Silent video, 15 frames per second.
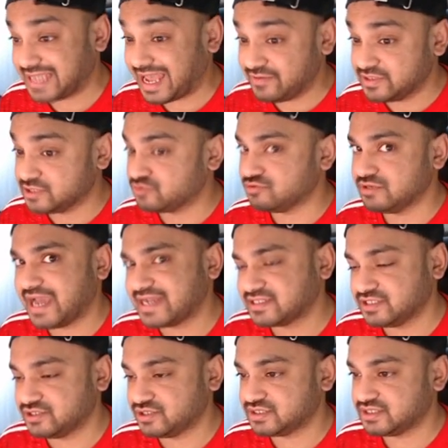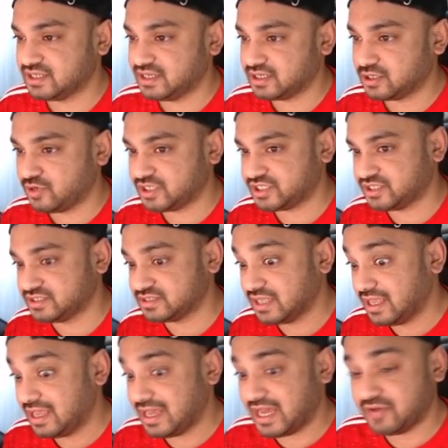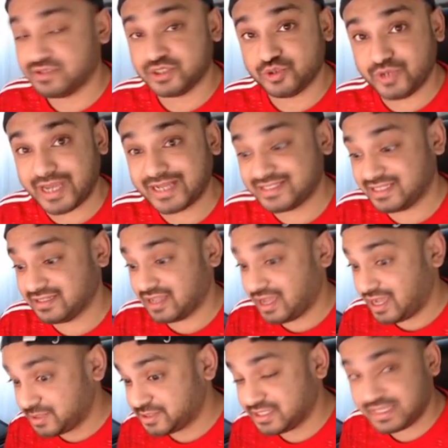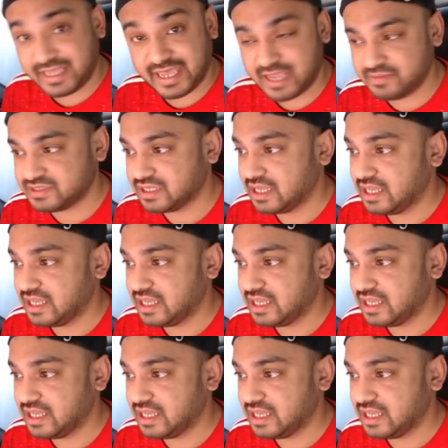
how he's reacting to certain questions, how he's reacting after the games.